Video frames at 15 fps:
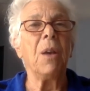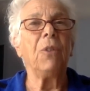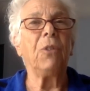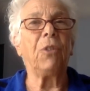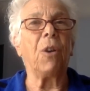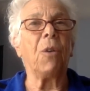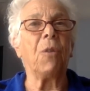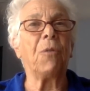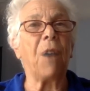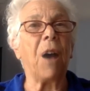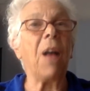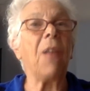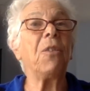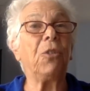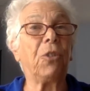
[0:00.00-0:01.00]
So
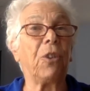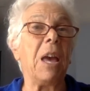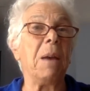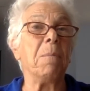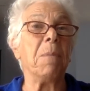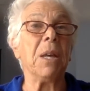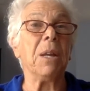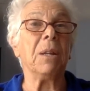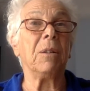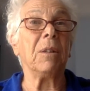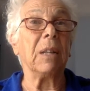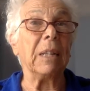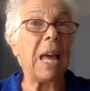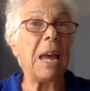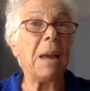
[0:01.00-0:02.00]
fathers came in
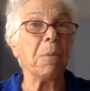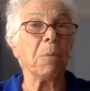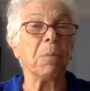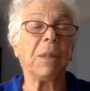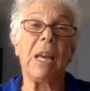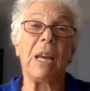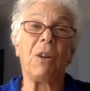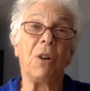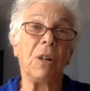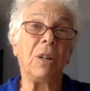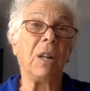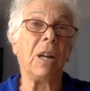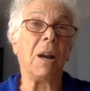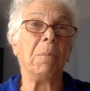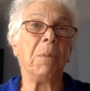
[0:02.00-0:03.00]
to labor, but they
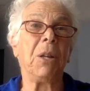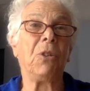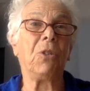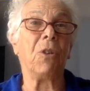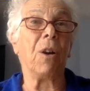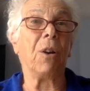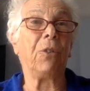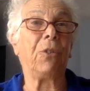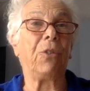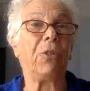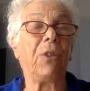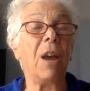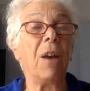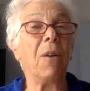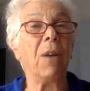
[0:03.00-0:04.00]
couldn't come into our
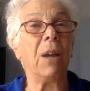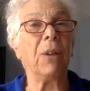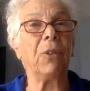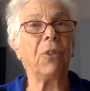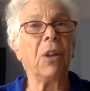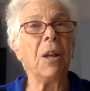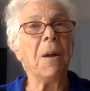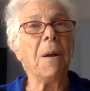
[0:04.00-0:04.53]
cesareans